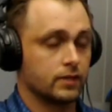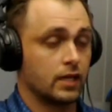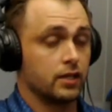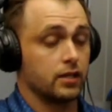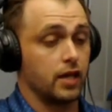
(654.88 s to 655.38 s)

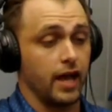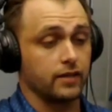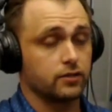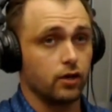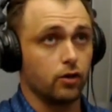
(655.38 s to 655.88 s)
Yeah,
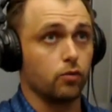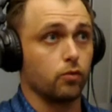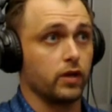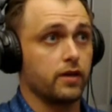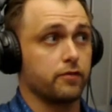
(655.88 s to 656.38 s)
so
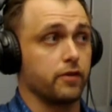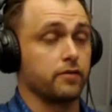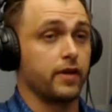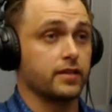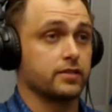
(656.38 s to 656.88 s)
we've
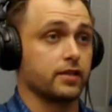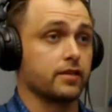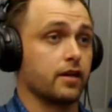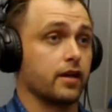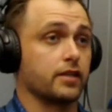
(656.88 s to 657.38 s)
invested
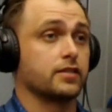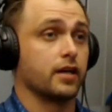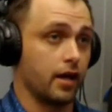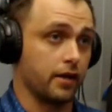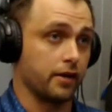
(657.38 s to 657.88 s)
a
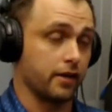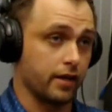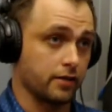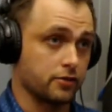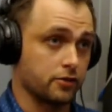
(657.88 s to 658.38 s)
ton
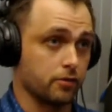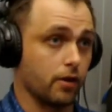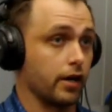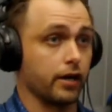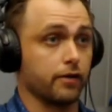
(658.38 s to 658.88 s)
into
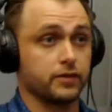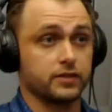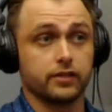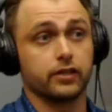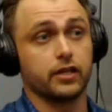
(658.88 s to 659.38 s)
our
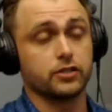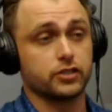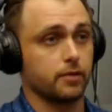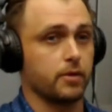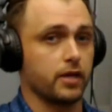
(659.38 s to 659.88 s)
facility in
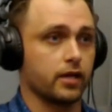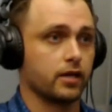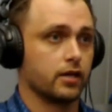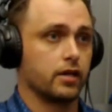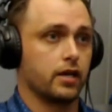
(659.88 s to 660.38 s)
Chicopee,
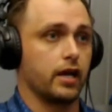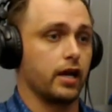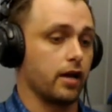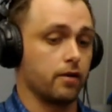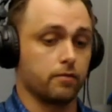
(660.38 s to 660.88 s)

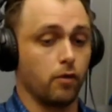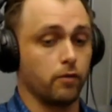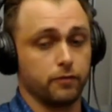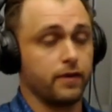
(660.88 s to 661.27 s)
over $50